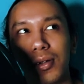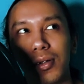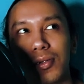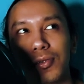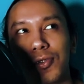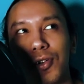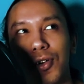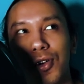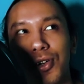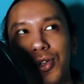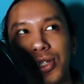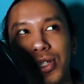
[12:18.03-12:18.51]

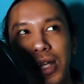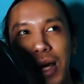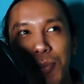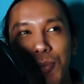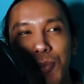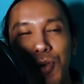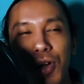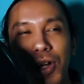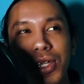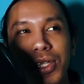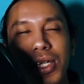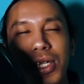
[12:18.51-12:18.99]
for some
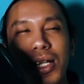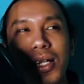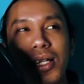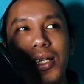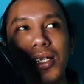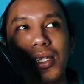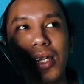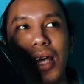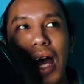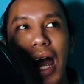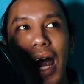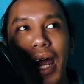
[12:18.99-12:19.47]

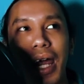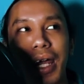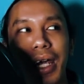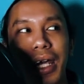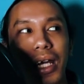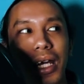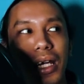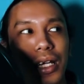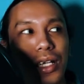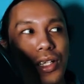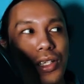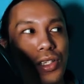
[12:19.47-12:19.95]
reasons
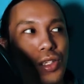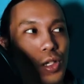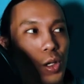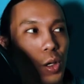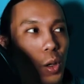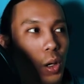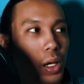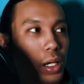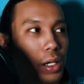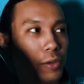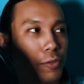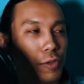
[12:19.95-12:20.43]
I
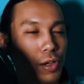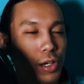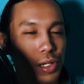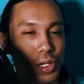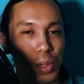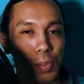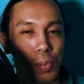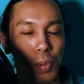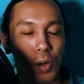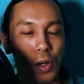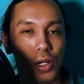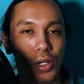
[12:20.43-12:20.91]
enjoy Fish
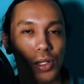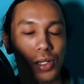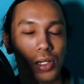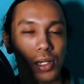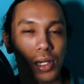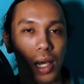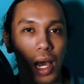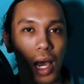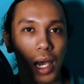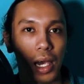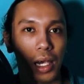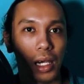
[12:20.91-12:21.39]
Upon a
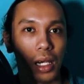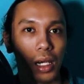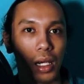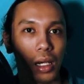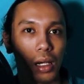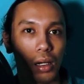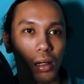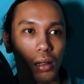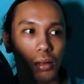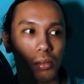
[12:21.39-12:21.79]
Sky